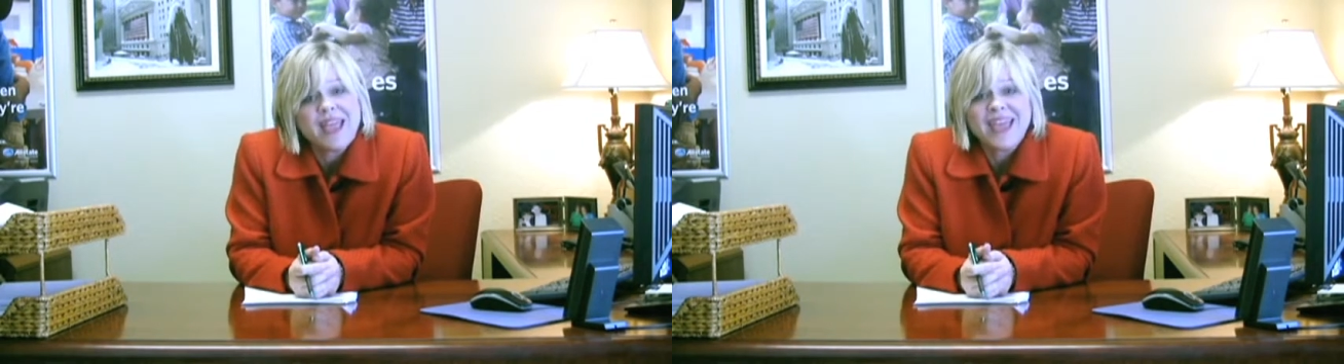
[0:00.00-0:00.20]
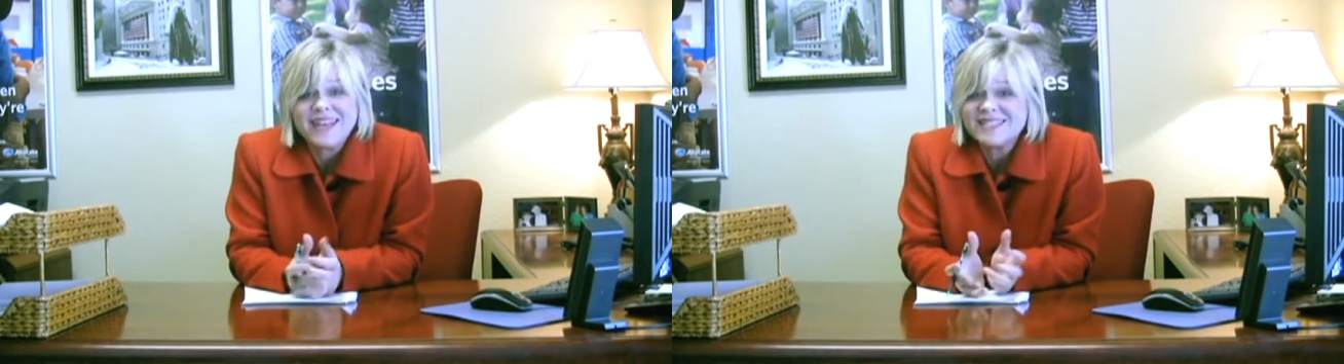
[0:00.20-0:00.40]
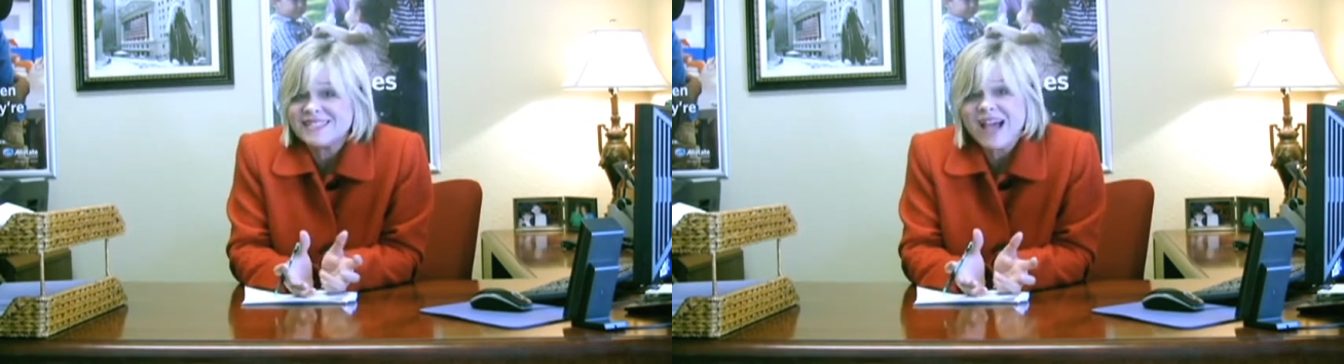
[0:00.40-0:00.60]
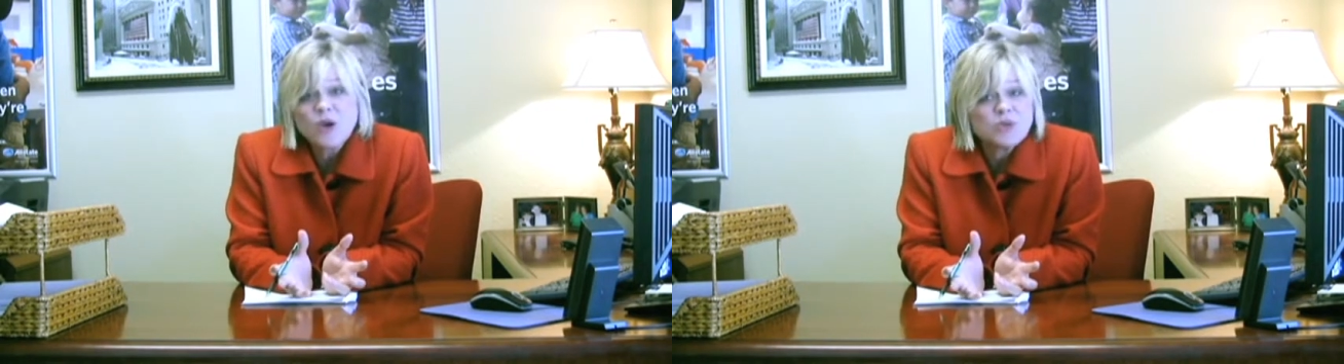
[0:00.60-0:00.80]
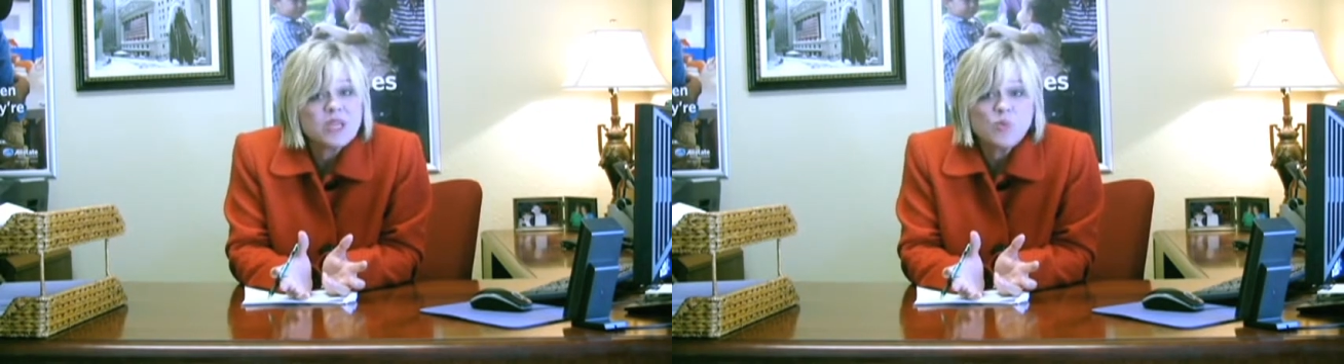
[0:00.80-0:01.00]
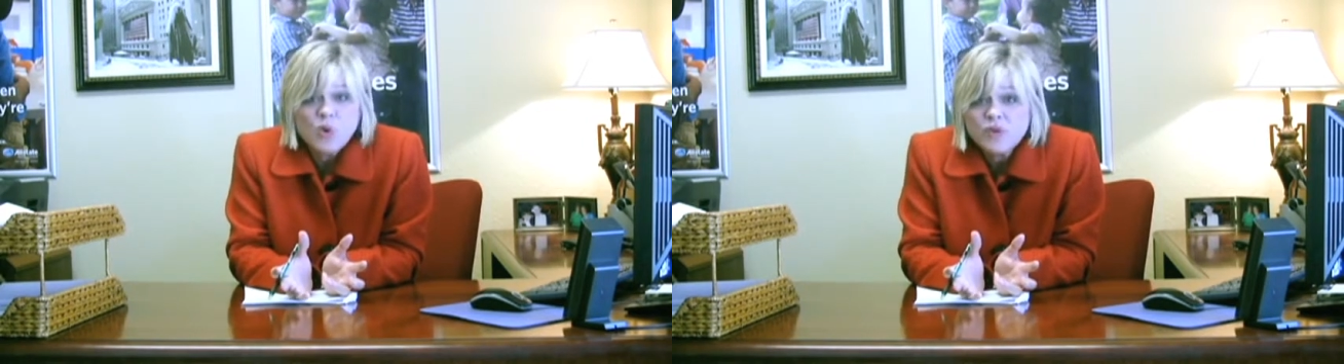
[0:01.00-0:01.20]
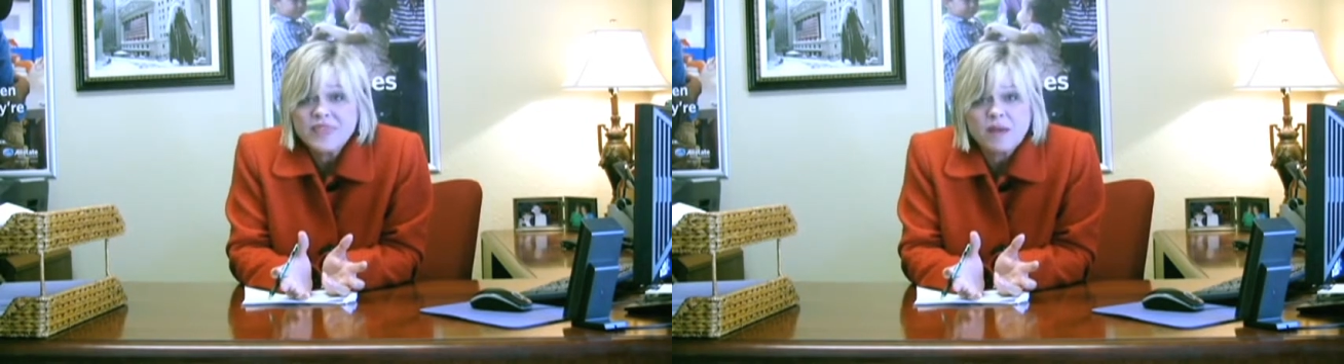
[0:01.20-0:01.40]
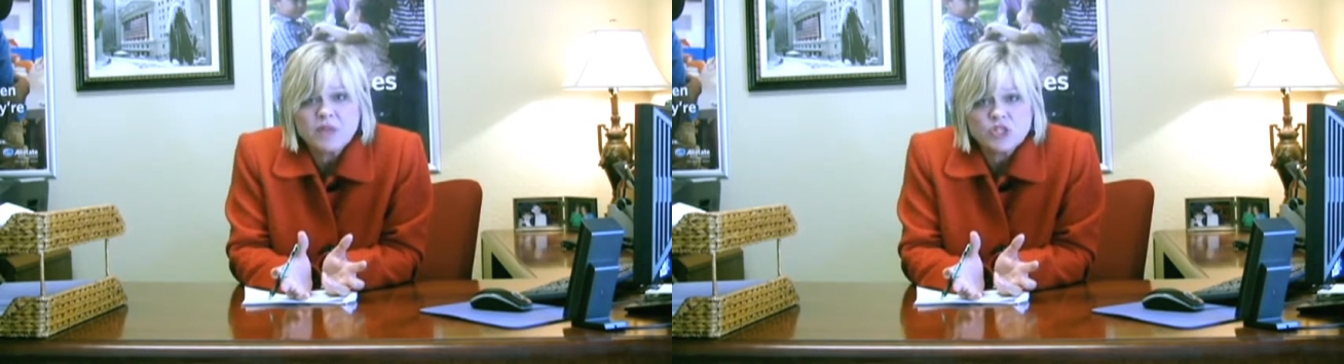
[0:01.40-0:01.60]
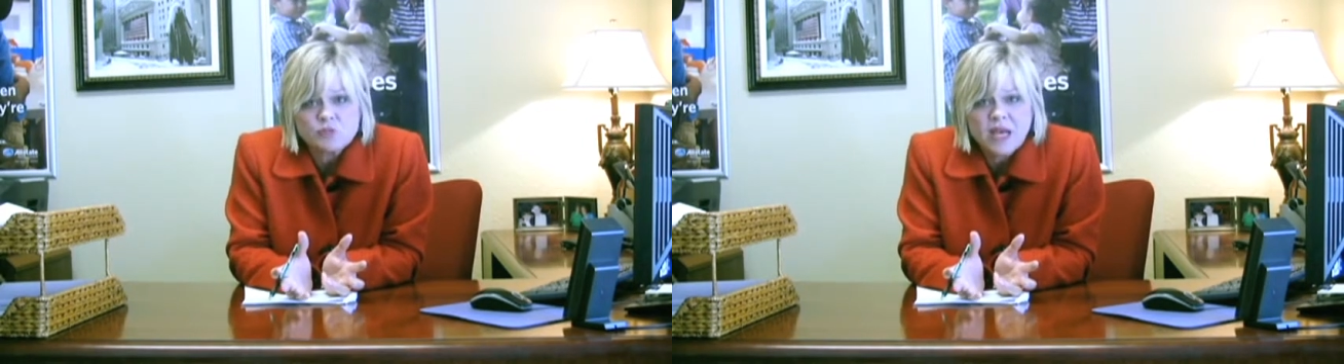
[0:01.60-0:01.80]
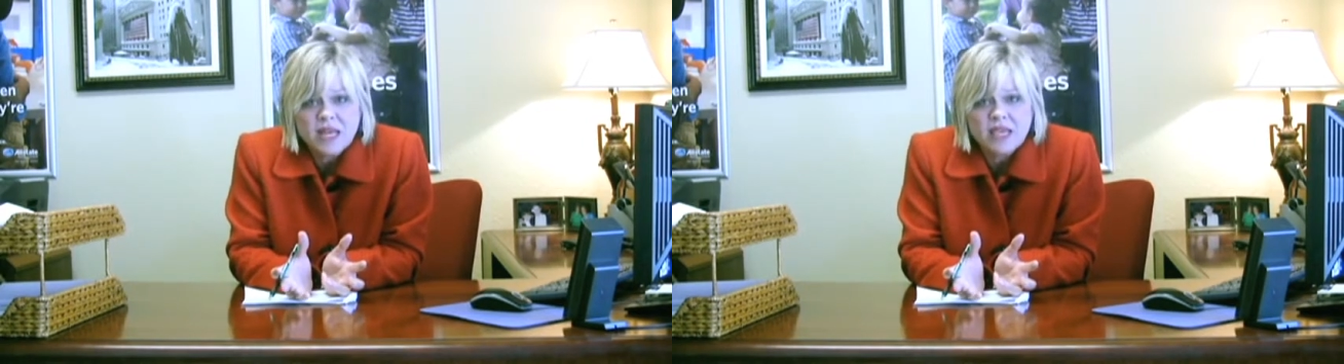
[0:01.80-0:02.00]
and it's not really worth that much
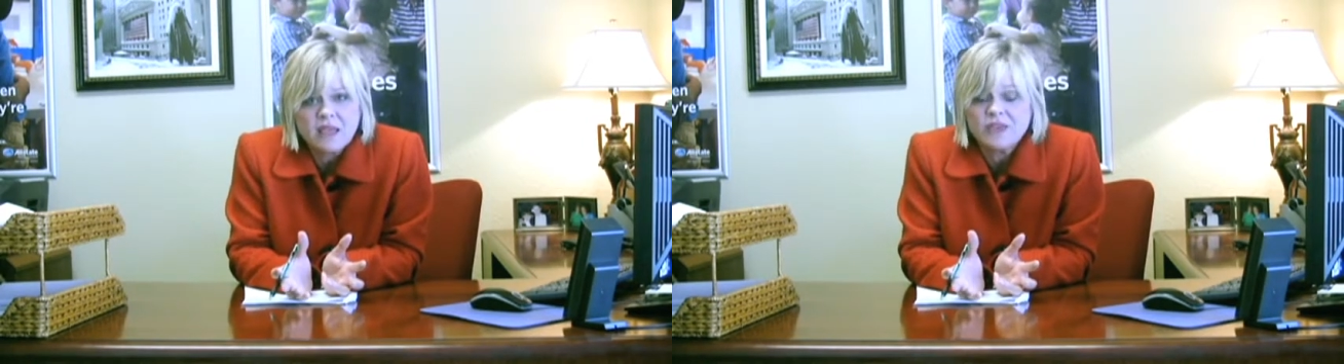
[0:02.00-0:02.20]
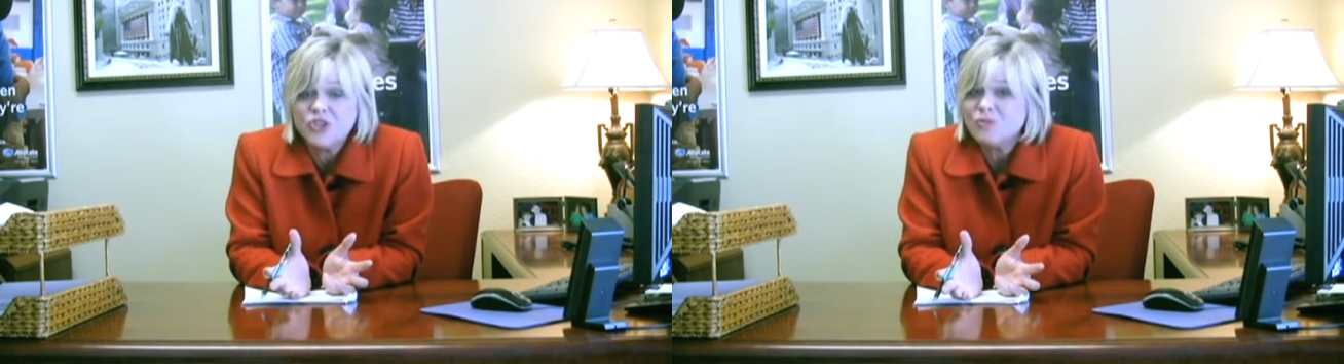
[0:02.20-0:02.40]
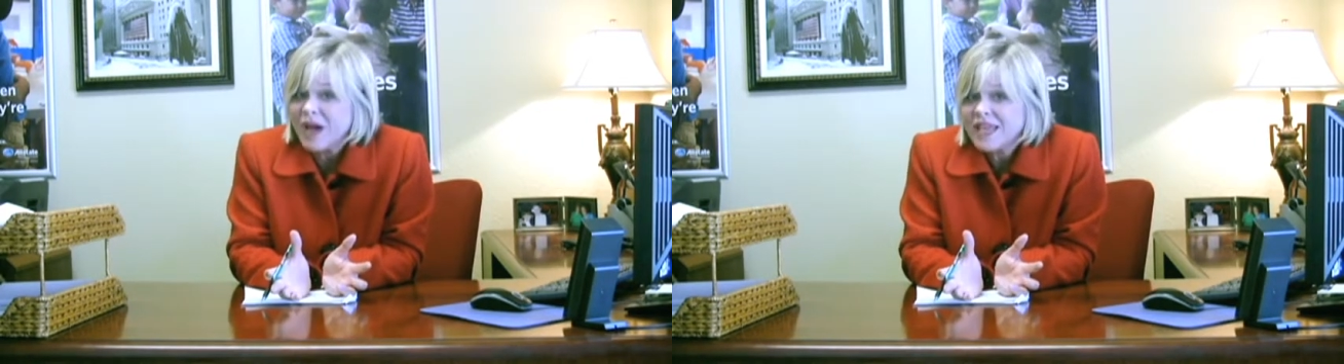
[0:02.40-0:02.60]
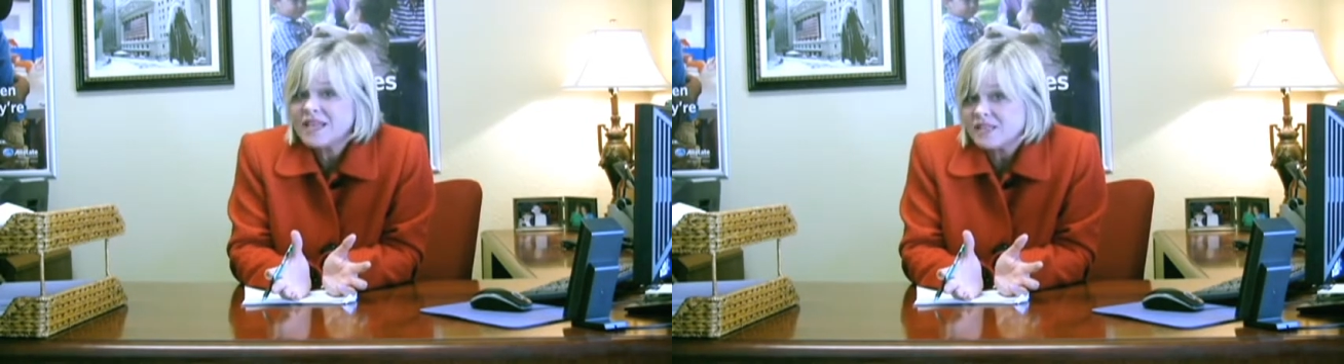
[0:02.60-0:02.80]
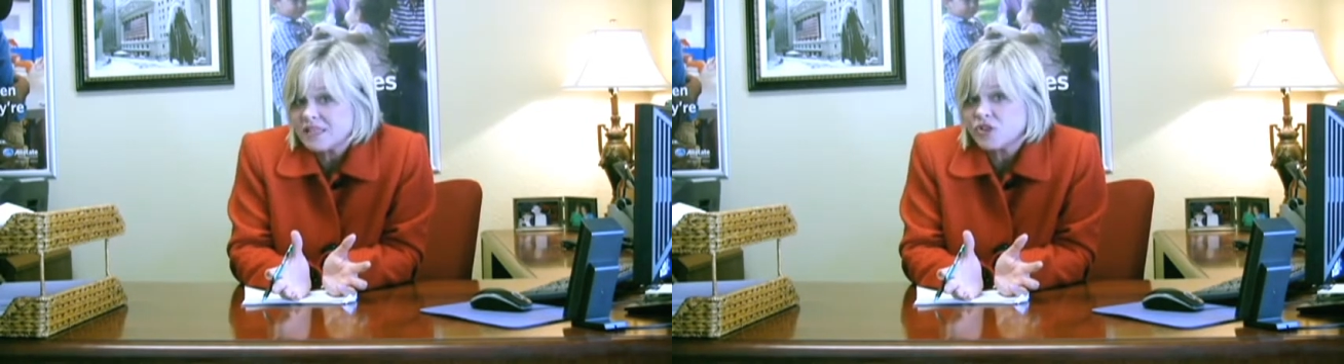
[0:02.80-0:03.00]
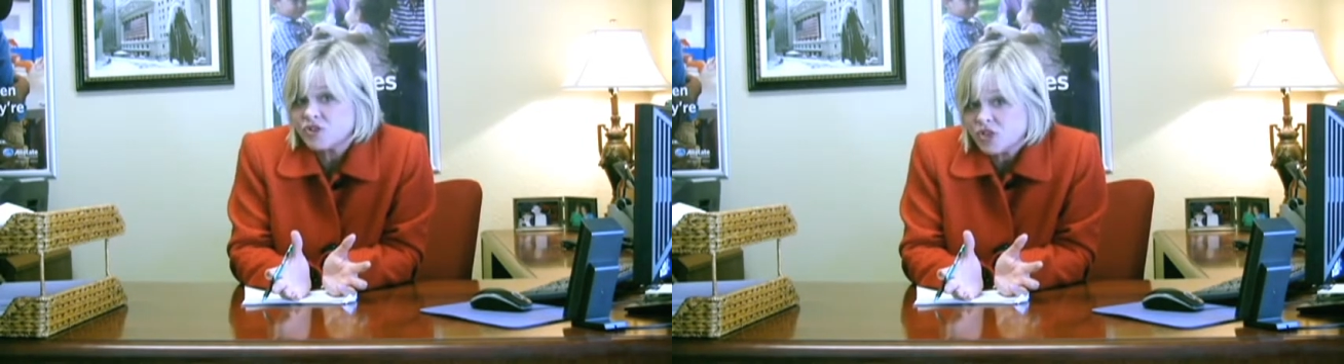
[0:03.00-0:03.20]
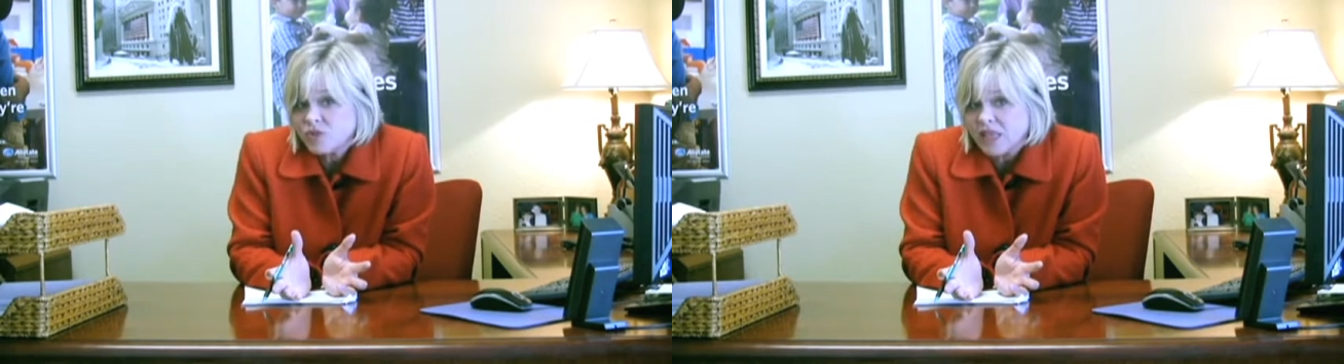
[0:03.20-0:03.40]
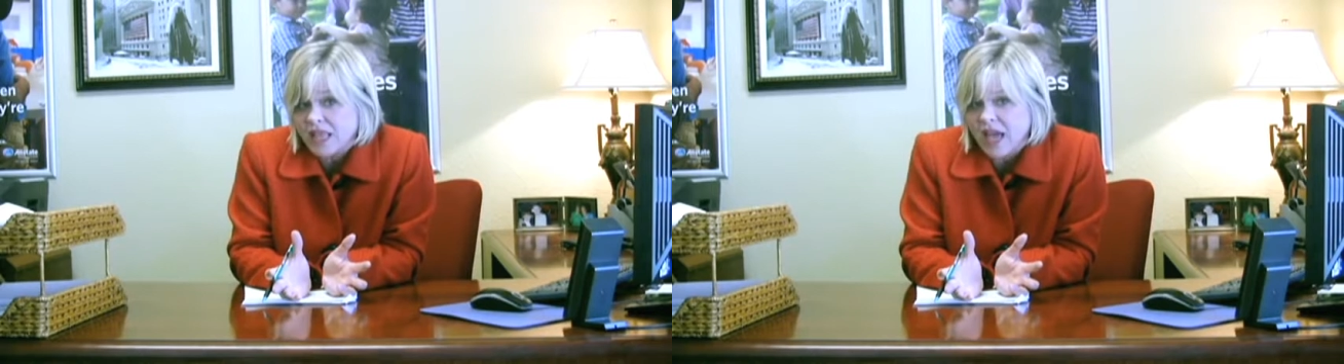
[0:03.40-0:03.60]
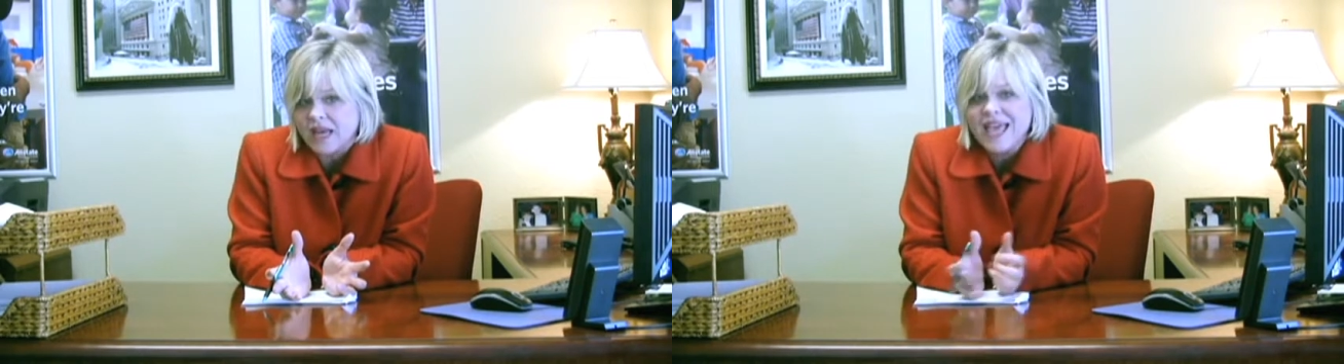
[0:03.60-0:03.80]
money, you might consider doing that.